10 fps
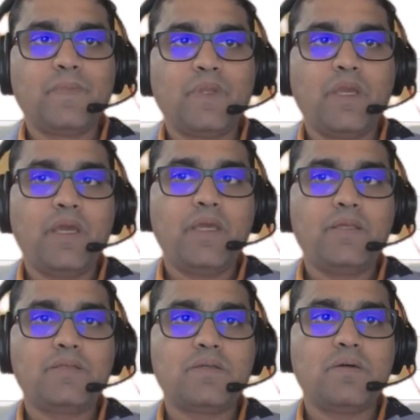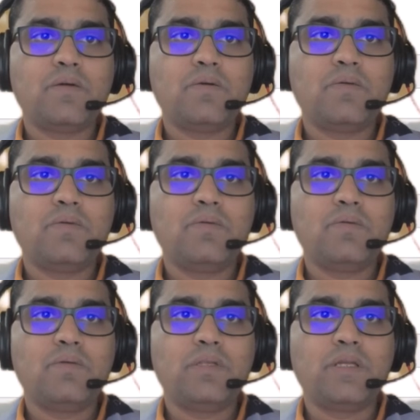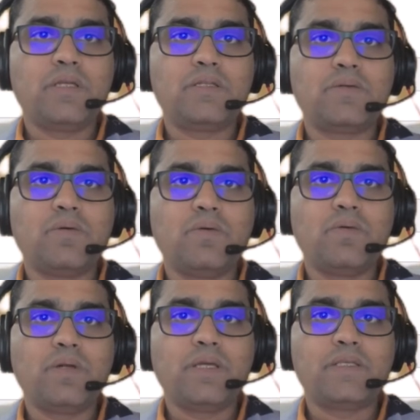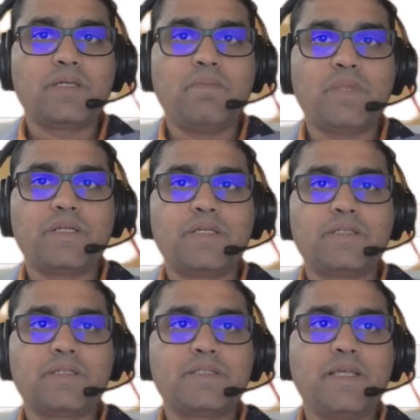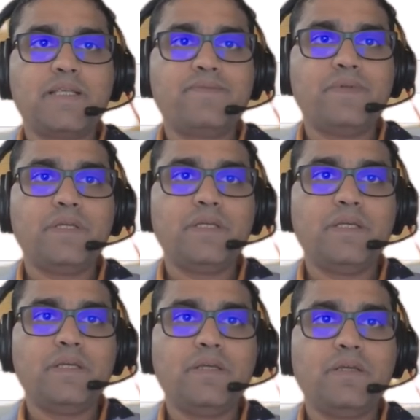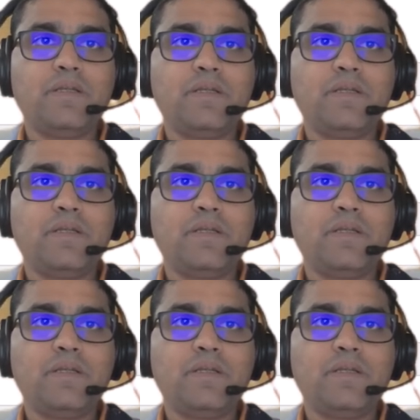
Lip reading: Okay, so the restore is completed successfully.